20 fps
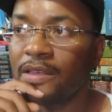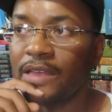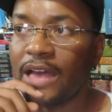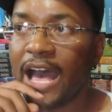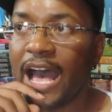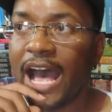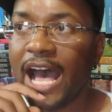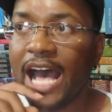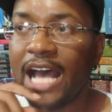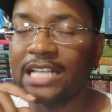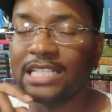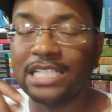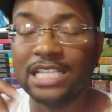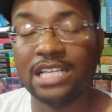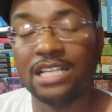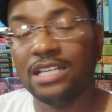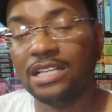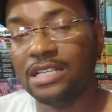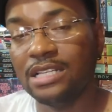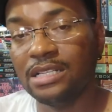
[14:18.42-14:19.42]
I
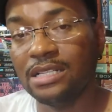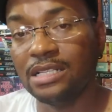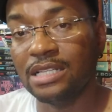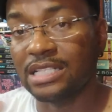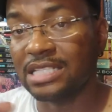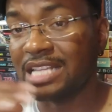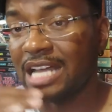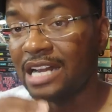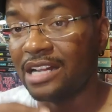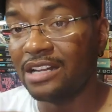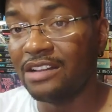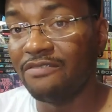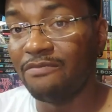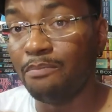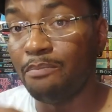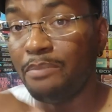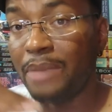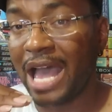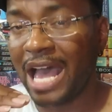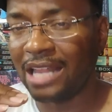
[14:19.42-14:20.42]
didn't there's not enough
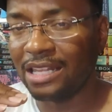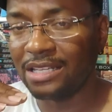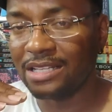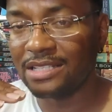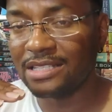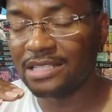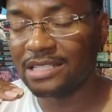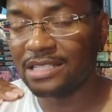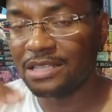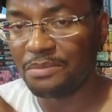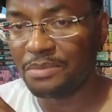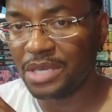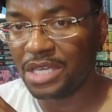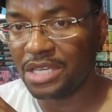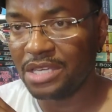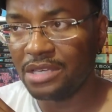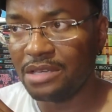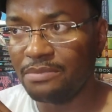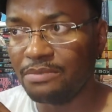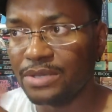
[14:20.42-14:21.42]
balance to
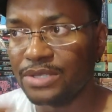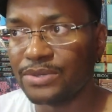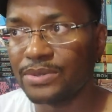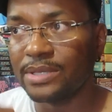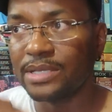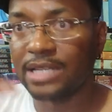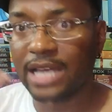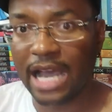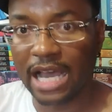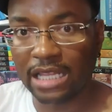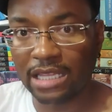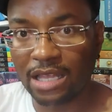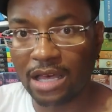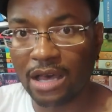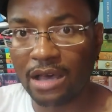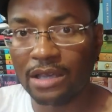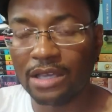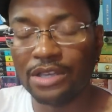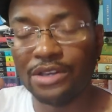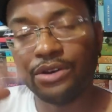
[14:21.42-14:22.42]
me between
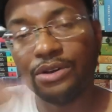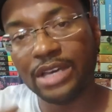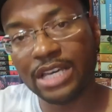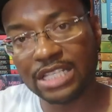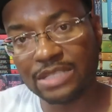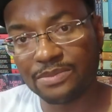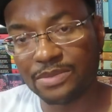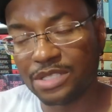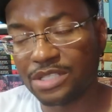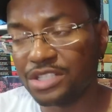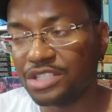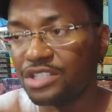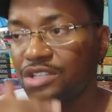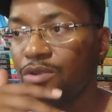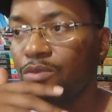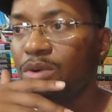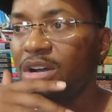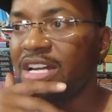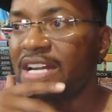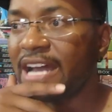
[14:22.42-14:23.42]
dialogue, you know, exposition
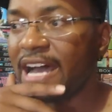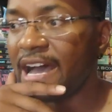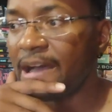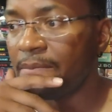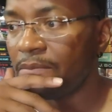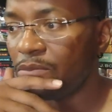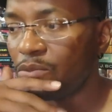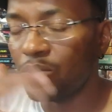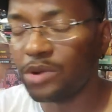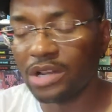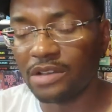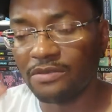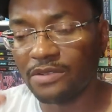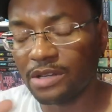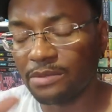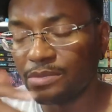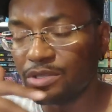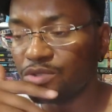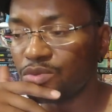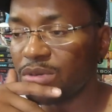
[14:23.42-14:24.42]
or whatnot, whatever
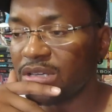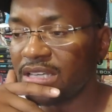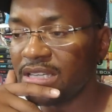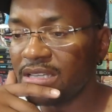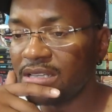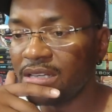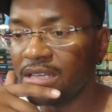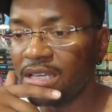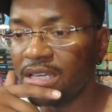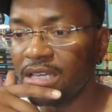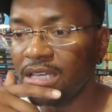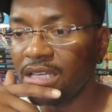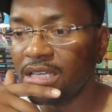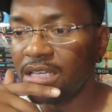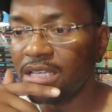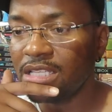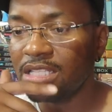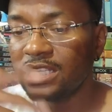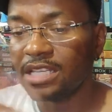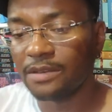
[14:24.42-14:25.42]
in between,
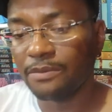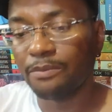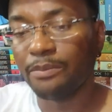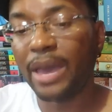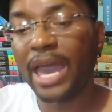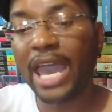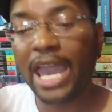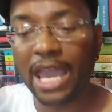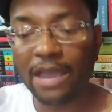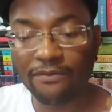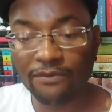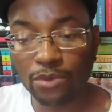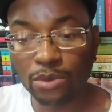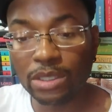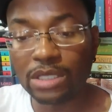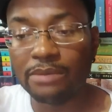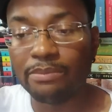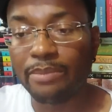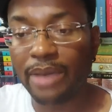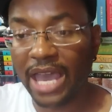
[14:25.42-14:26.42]
to paint,
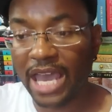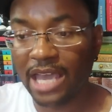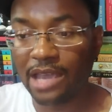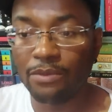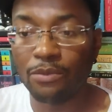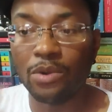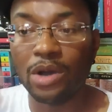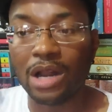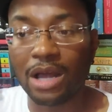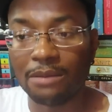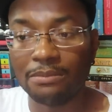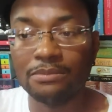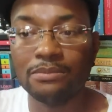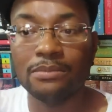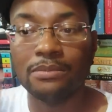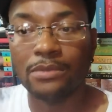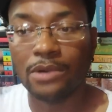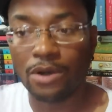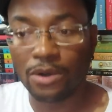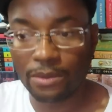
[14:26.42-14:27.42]
fully paint what I'm
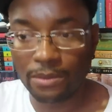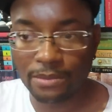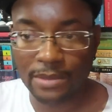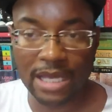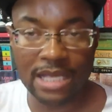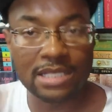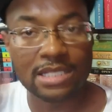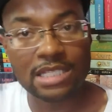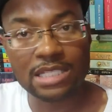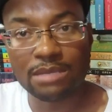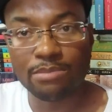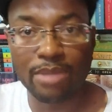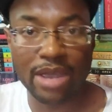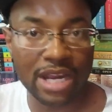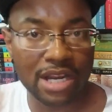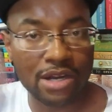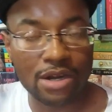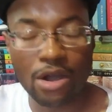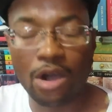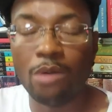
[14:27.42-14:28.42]

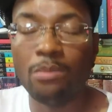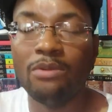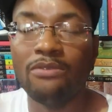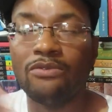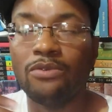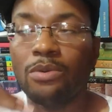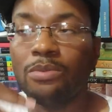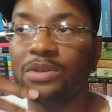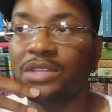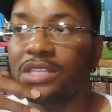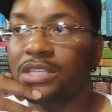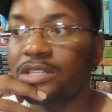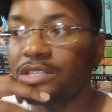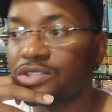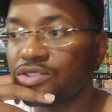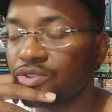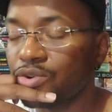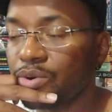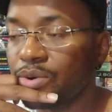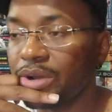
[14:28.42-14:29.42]
anticipating and hoping for within the
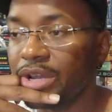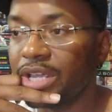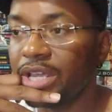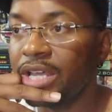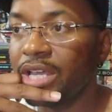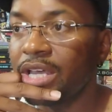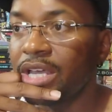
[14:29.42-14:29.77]
story.